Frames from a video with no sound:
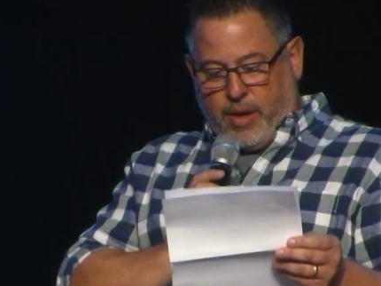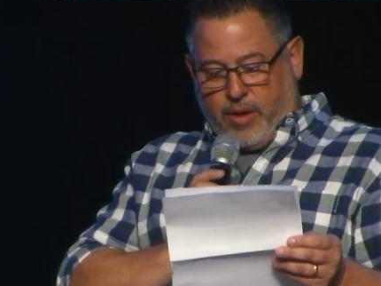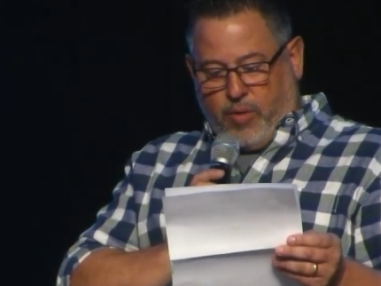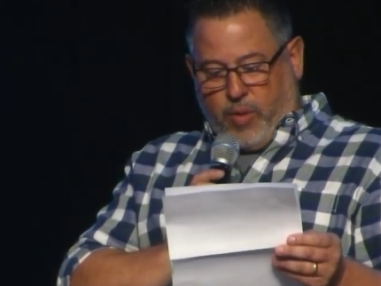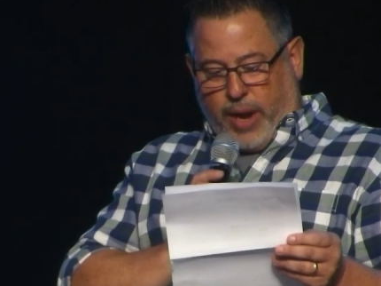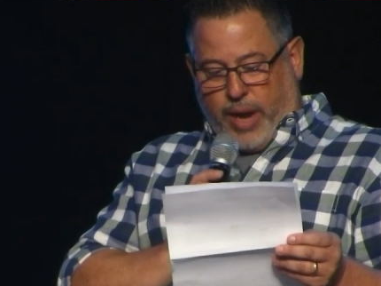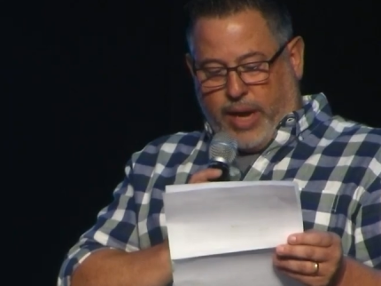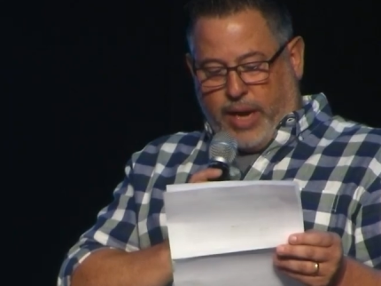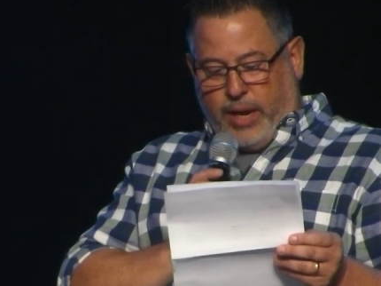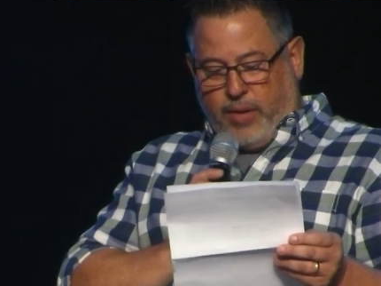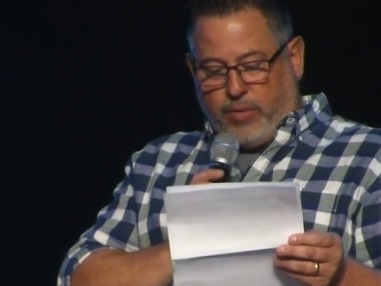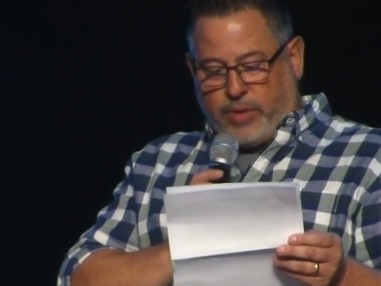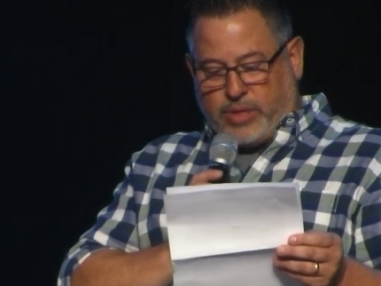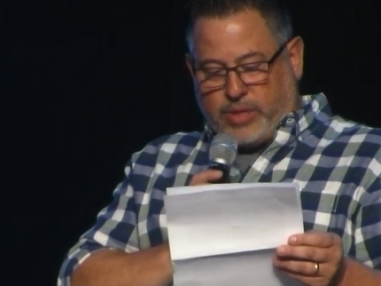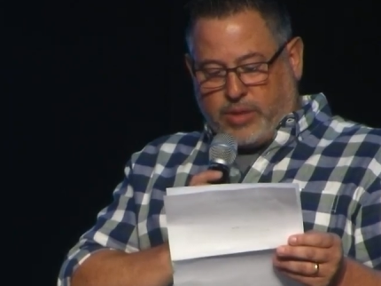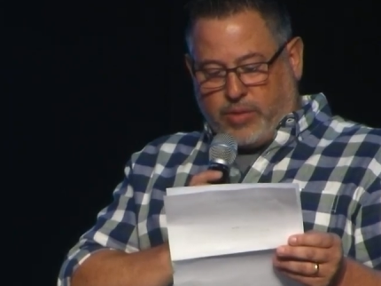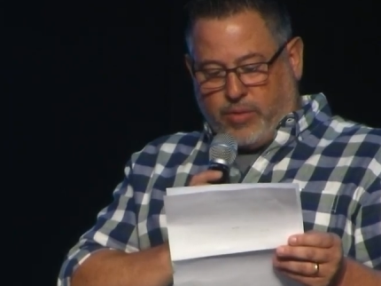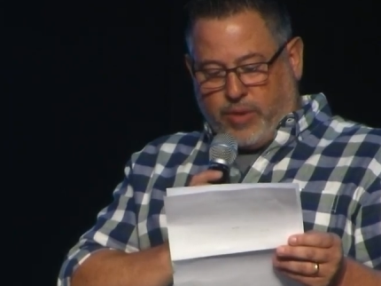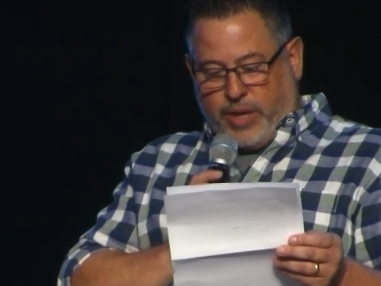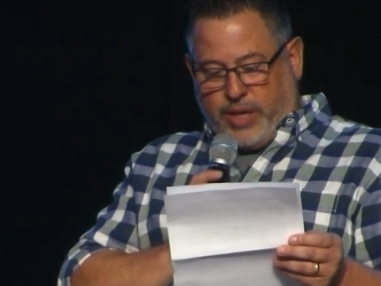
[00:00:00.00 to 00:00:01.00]
Randy was
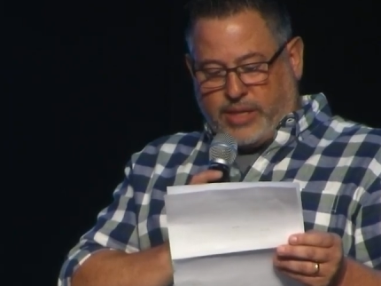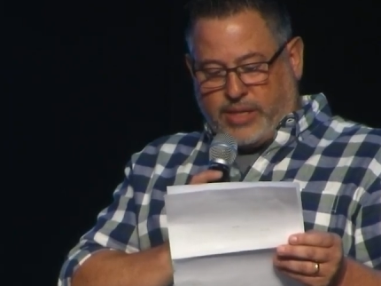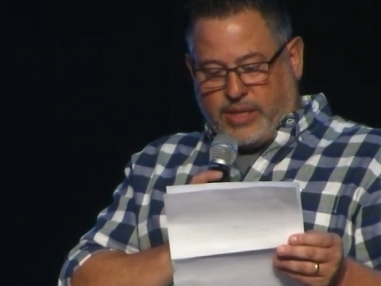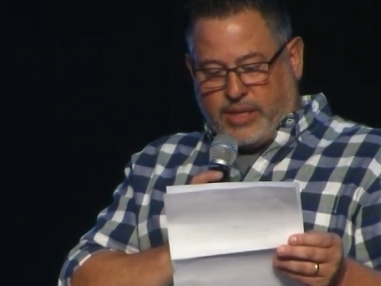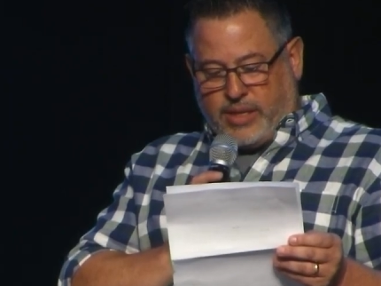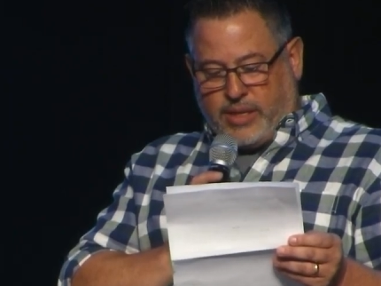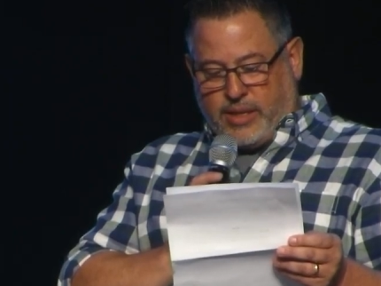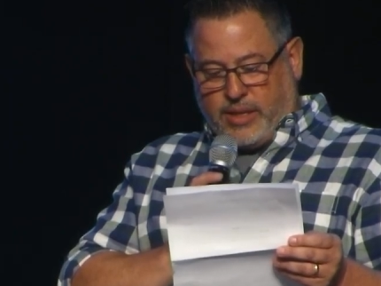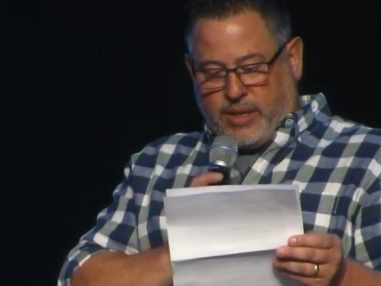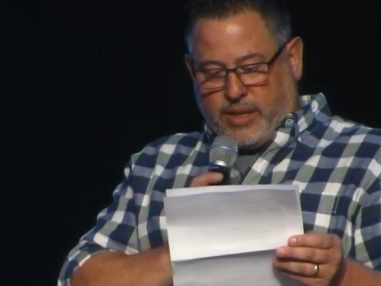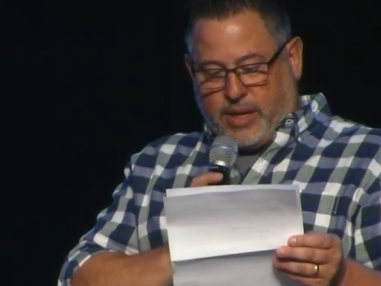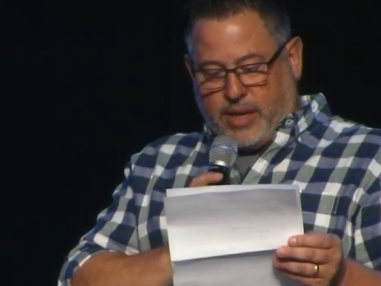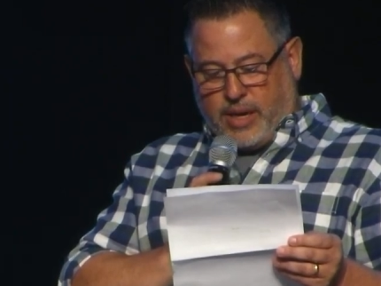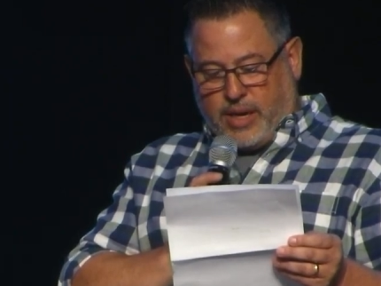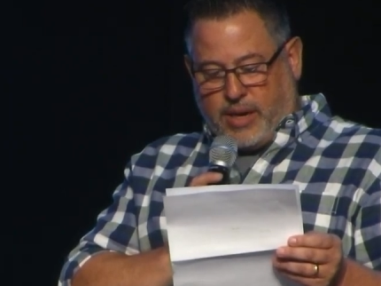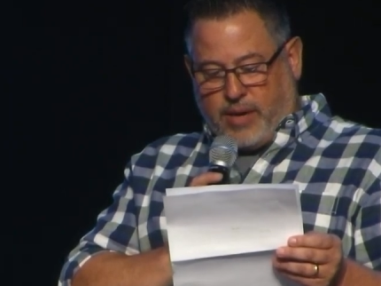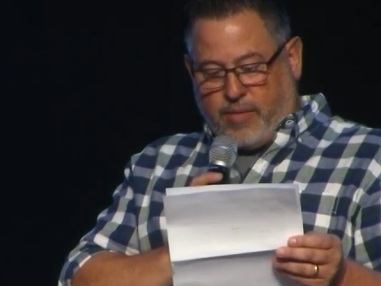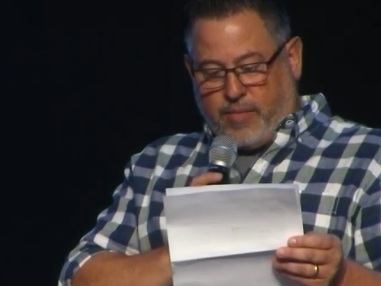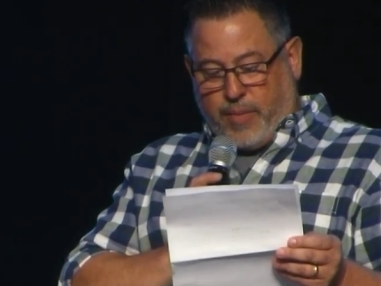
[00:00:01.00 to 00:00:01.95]
the reason, uh,